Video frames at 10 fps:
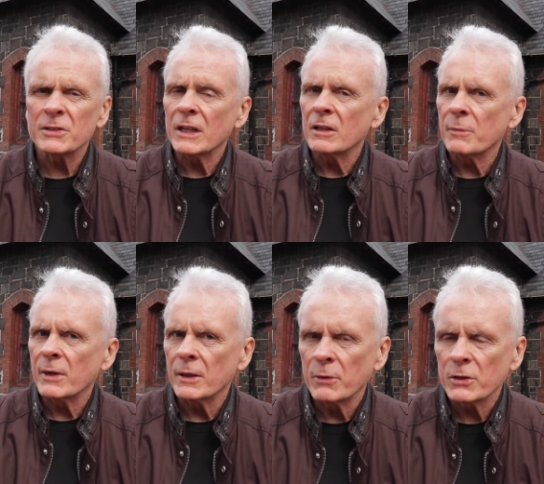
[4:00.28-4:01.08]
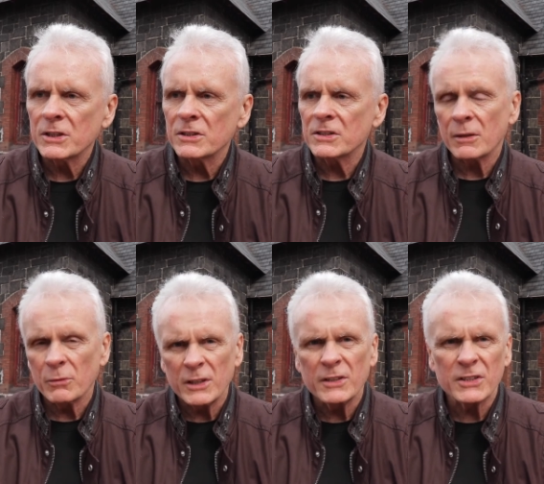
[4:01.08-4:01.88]
state of my emotions, and
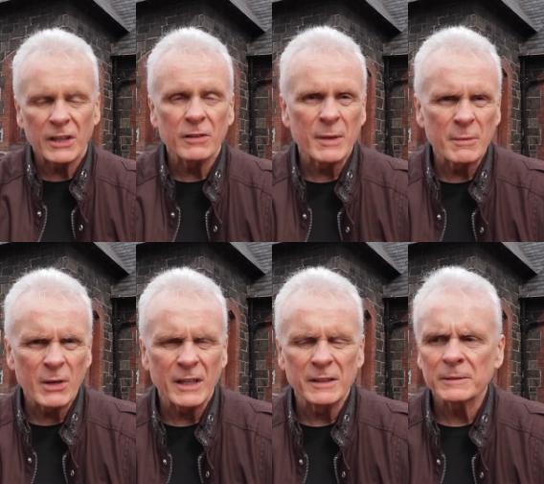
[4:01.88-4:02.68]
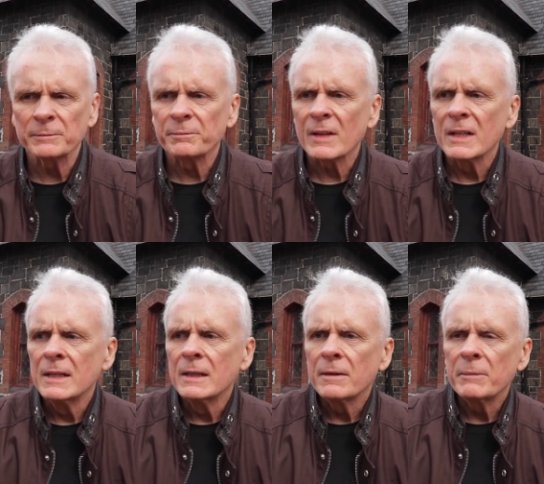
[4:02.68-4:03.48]
really the state of my mind.
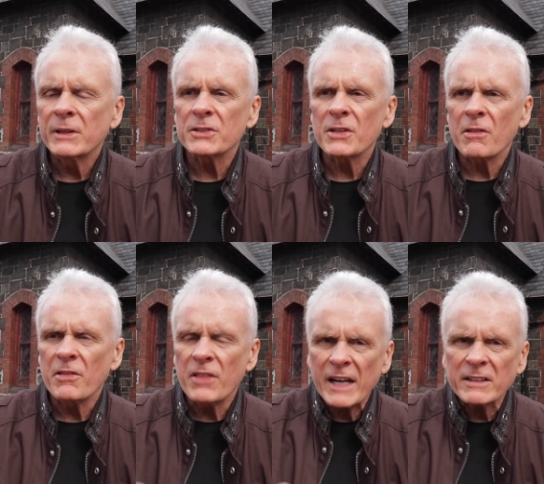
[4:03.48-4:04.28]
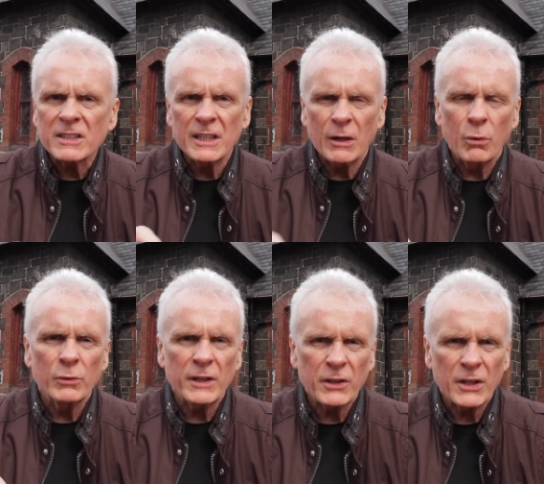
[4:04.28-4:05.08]
Because that's the
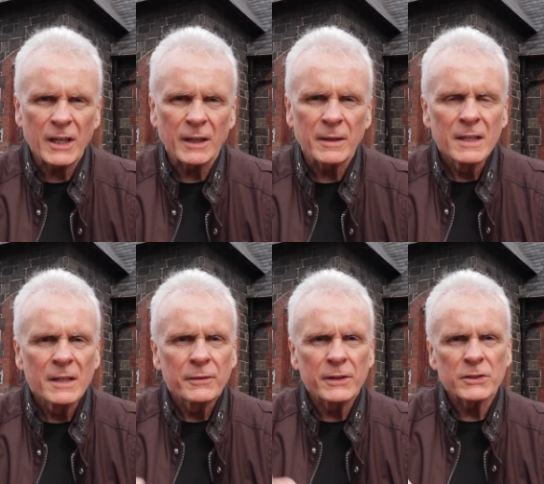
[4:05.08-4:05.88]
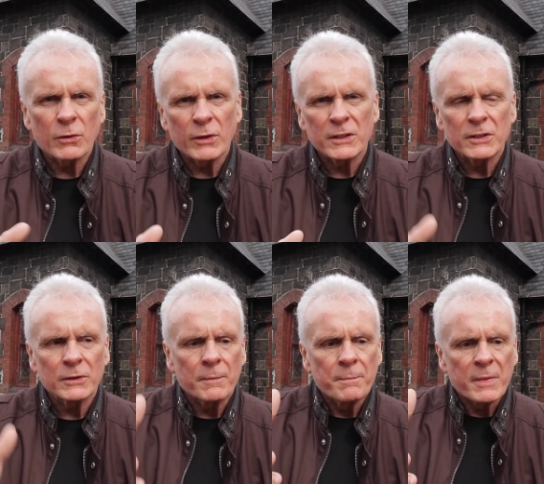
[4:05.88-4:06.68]
only thing that's going
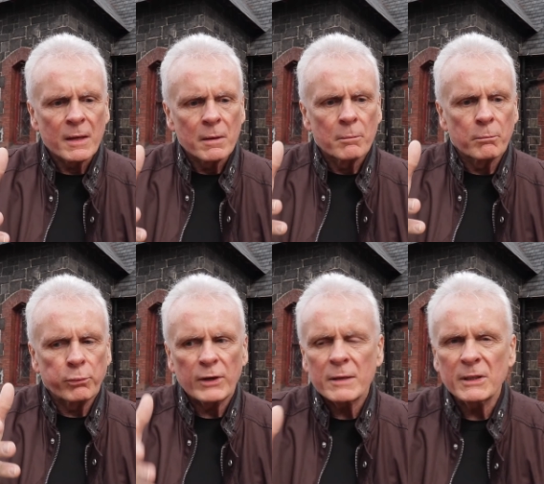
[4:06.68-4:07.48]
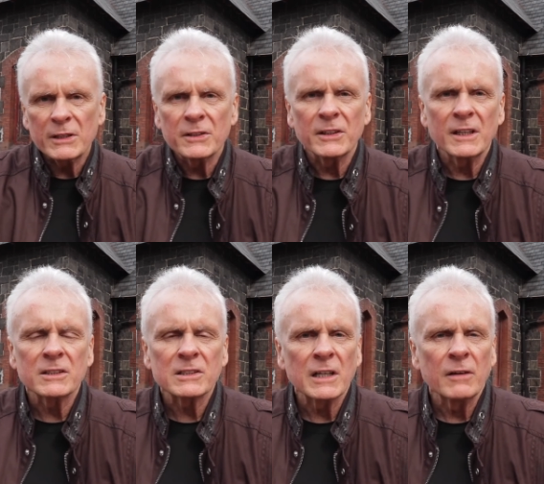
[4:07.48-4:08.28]
to bring me to the
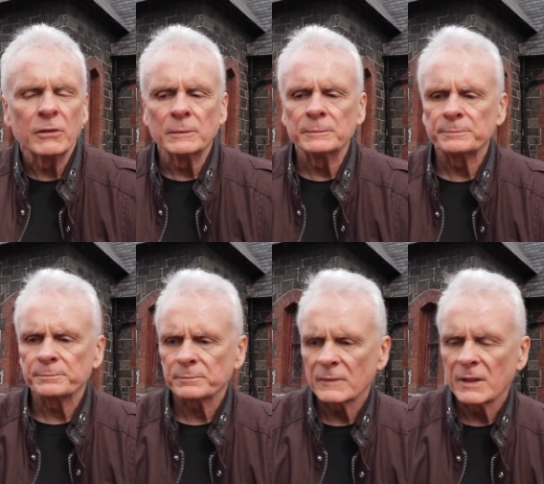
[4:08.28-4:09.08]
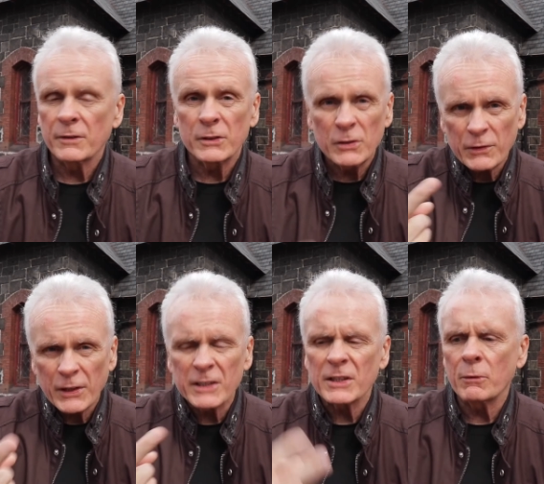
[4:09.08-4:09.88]
next level. And there are two
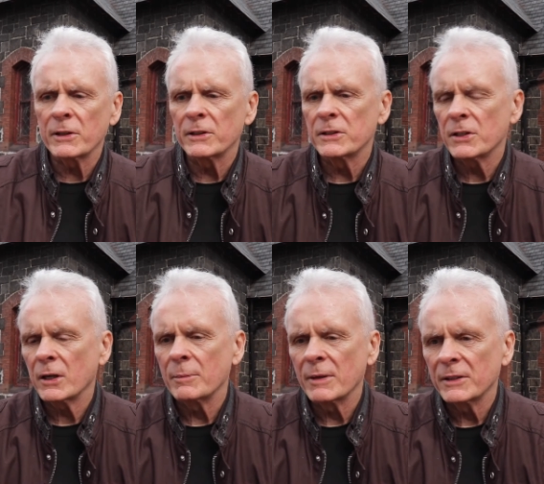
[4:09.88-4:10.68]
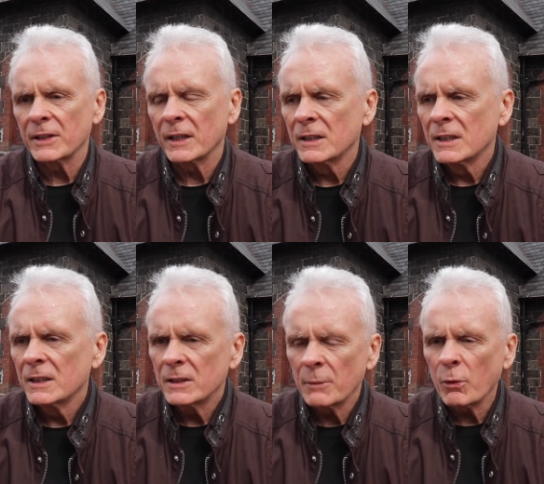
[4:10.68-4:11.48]
things I wanted to talk about there.
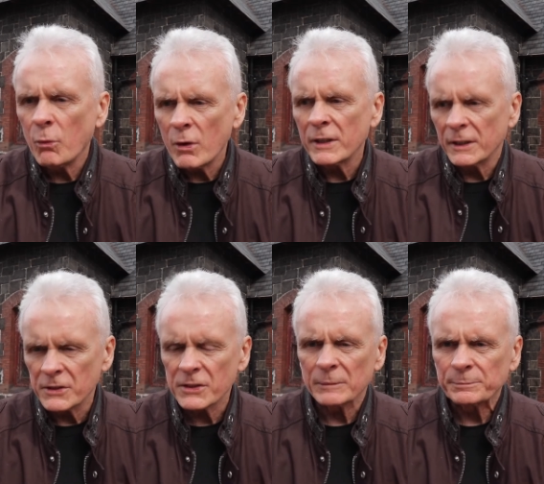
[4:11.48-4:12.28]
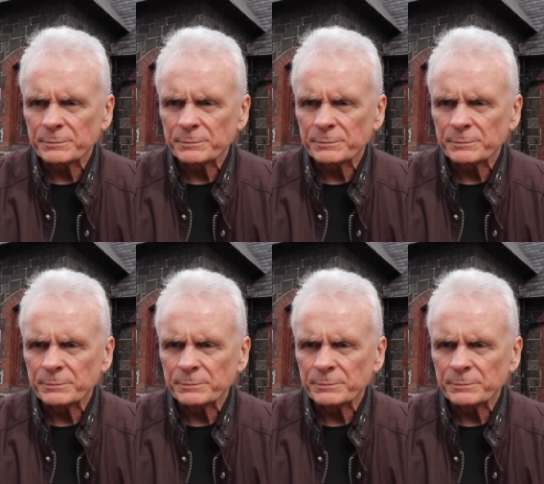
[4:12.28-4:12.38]
Number one is,